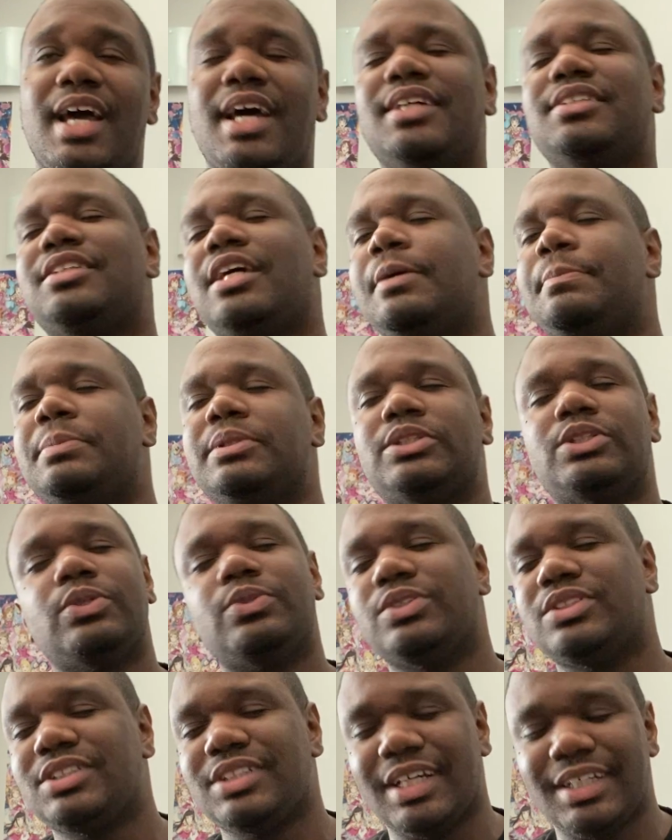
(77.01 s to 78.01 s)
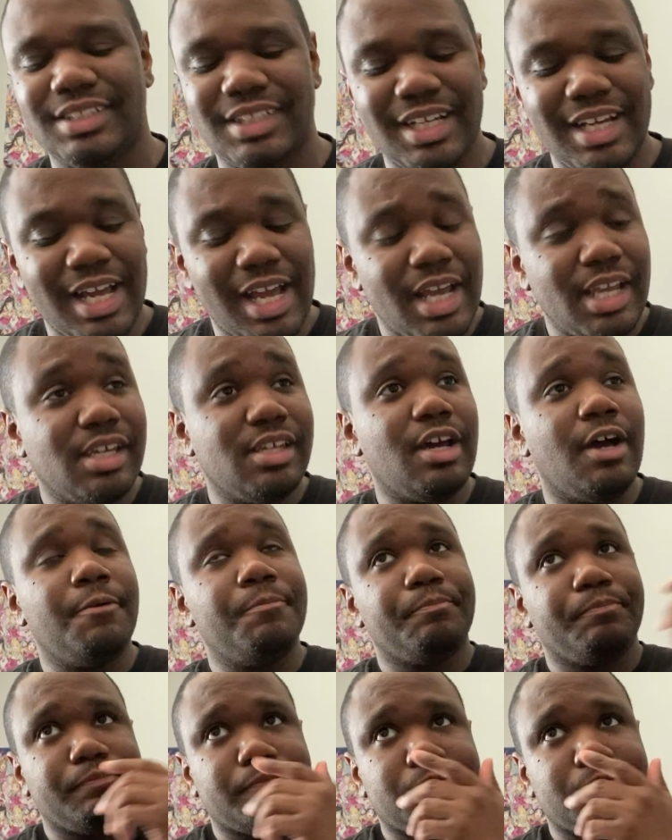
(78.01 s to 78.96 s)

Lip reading: S episode 6. You know,